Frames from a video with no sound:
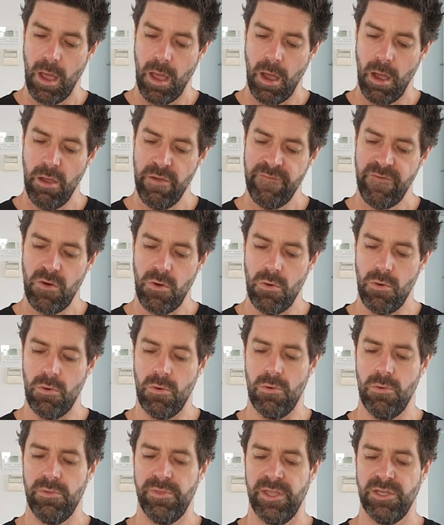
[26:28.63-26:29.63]

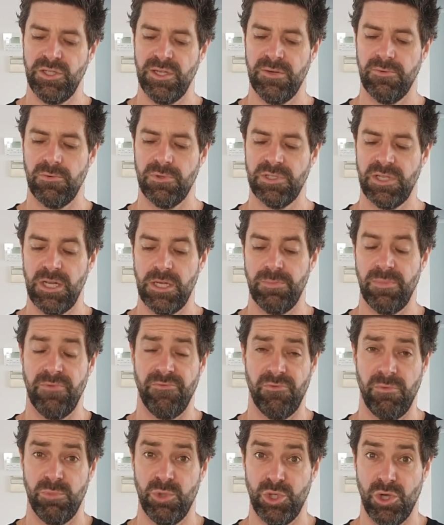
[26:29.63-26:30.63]
Overall, the general sentiment
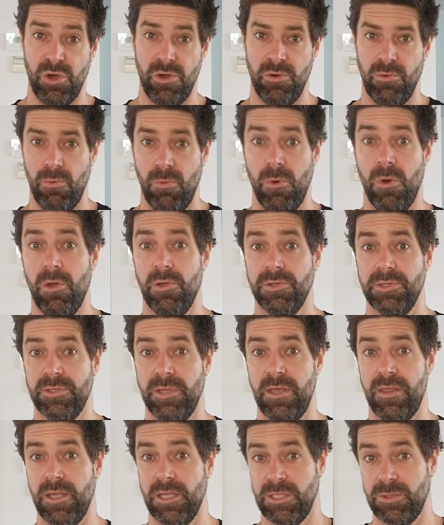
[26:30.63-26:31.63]
from John was
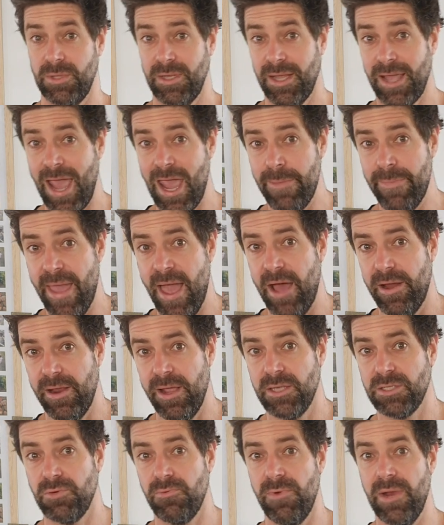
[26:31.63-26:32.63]
that this came out
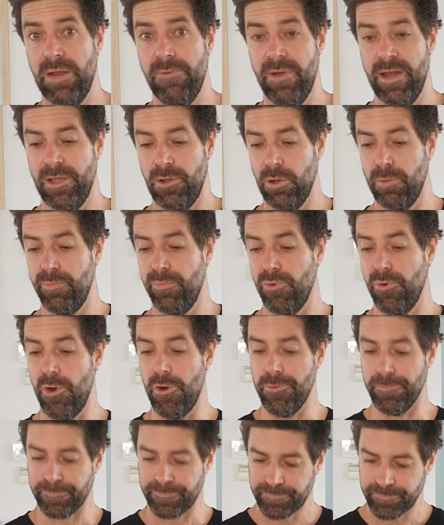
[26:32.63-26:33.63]
as a really, really good
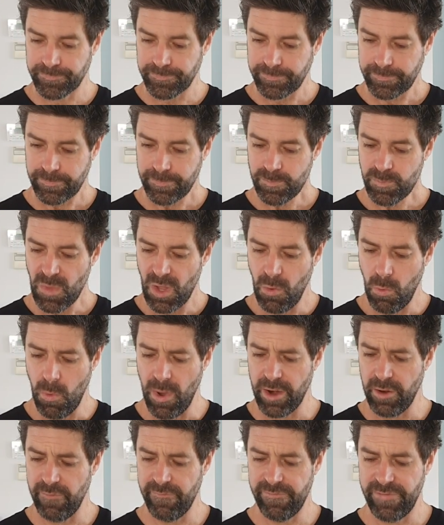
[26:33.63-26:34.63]
brew.
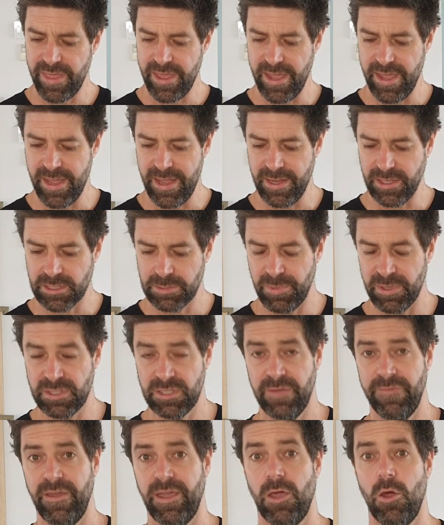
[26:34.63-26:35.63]
One of the
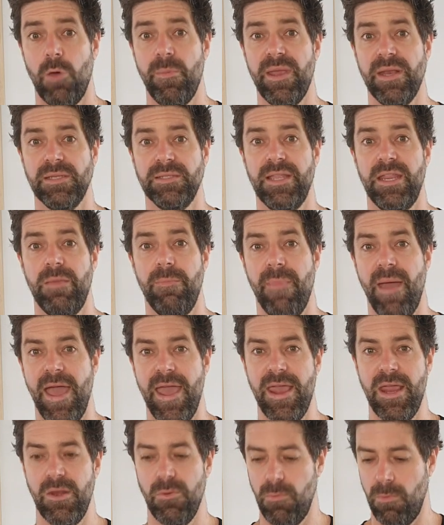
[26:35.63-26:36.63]
specific comments that he
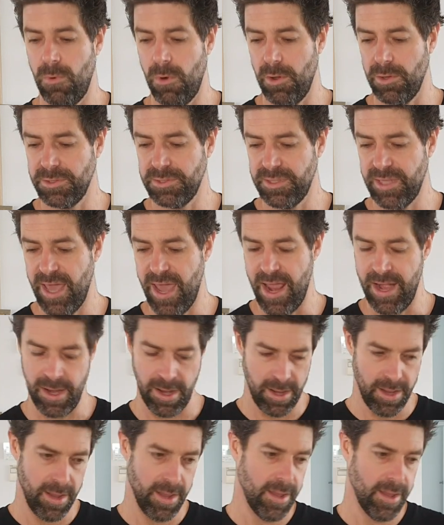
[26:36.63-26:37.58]
made was that